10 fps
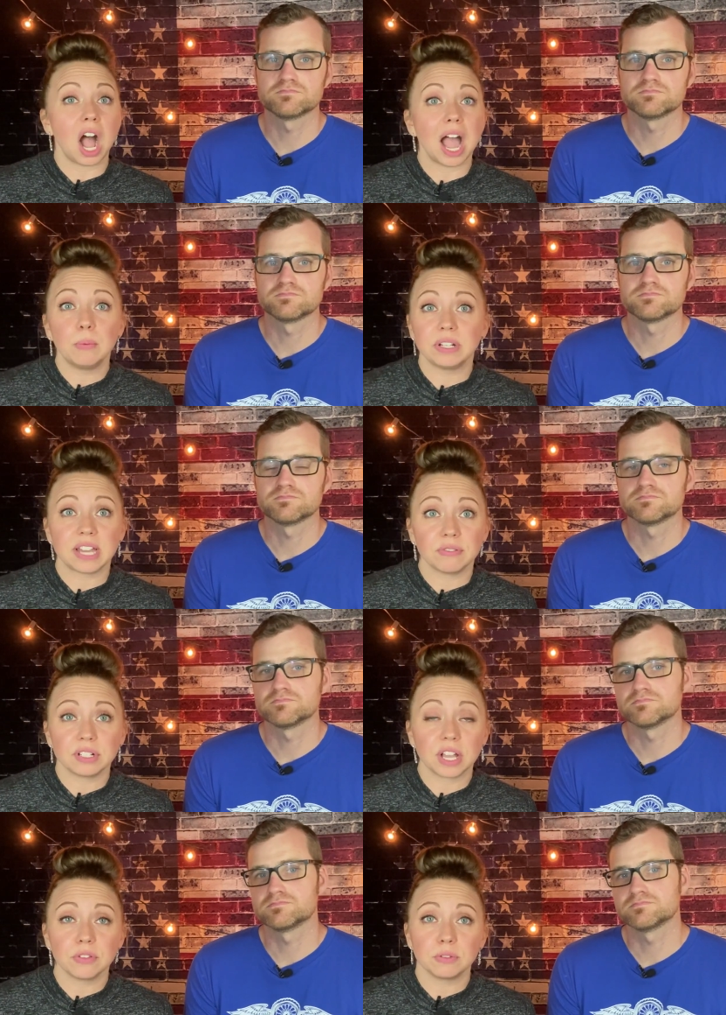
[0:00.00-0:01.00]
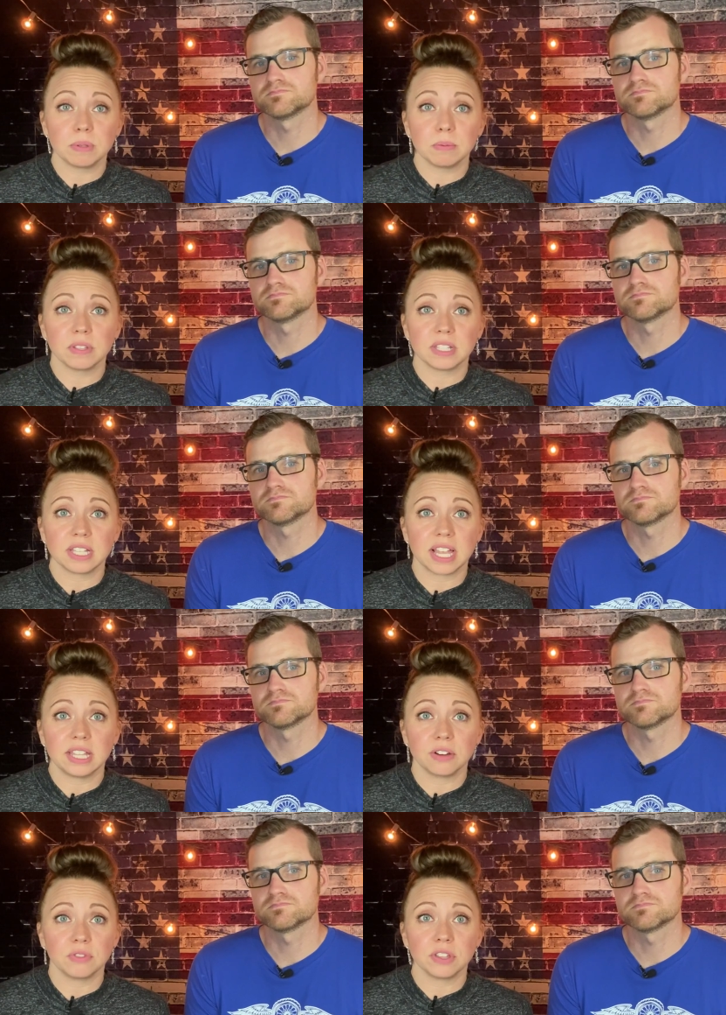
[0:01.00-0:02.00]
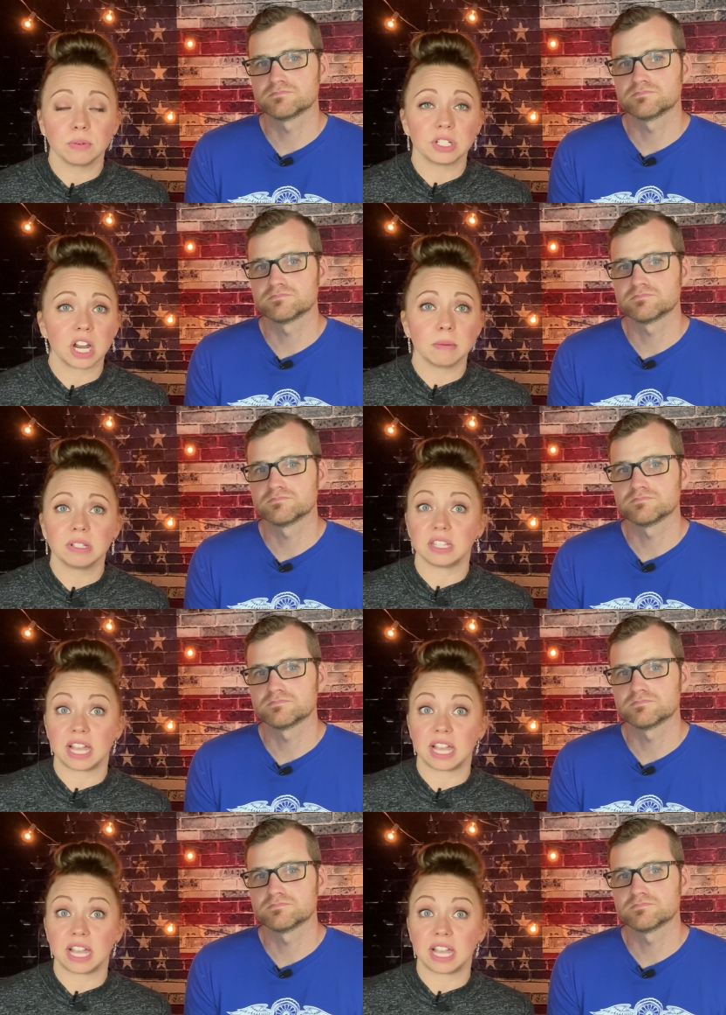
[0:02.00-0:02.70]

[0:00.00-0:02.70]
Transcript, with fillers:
Speaker 1: I would never tell those people that stayed there for their retirement that